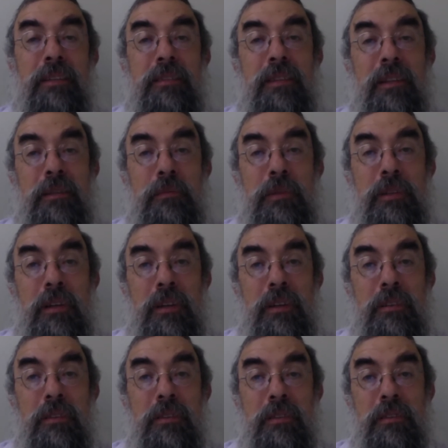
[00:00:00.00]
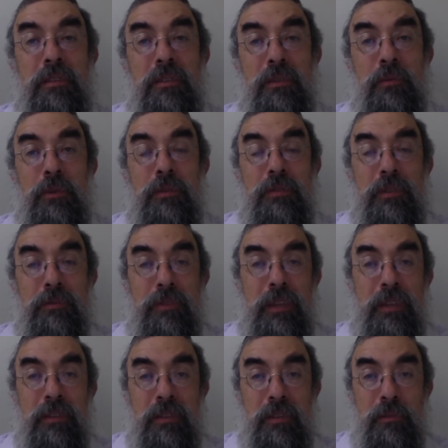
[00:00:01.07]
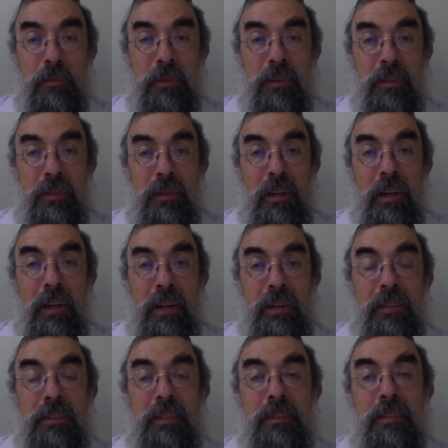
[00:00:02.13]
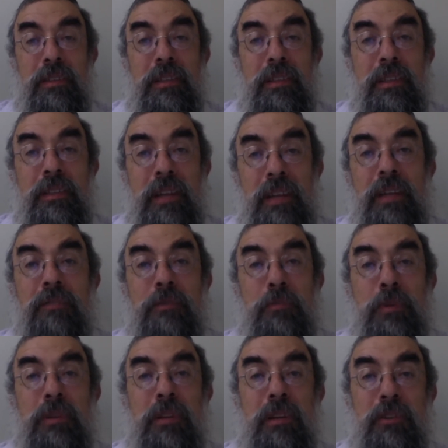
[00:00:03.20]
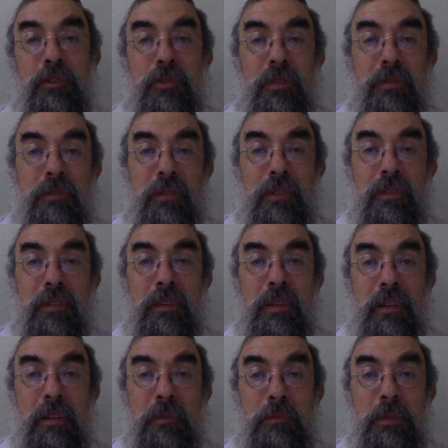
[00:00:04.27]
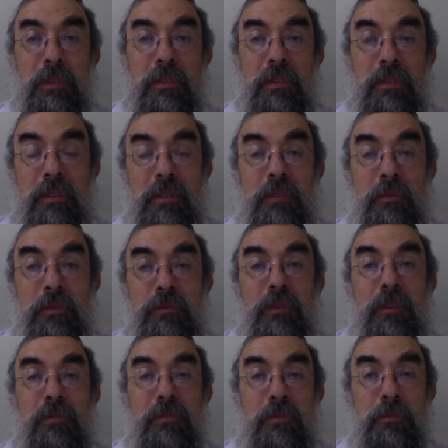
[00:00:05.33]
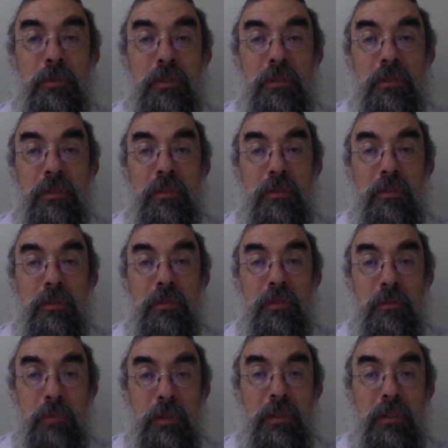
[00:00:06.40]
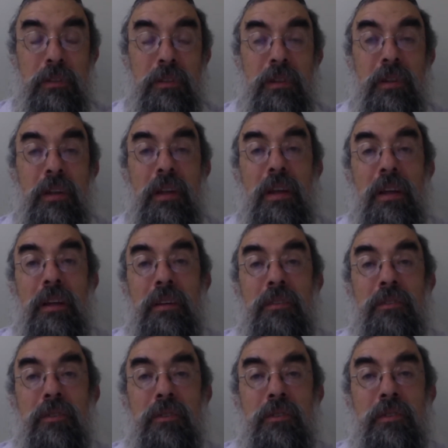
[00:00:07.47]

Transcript: Had he had his helmet on, it would have deflected the bullet. Since he did not have the protection of the helmet, he was vulnerable to the bullet.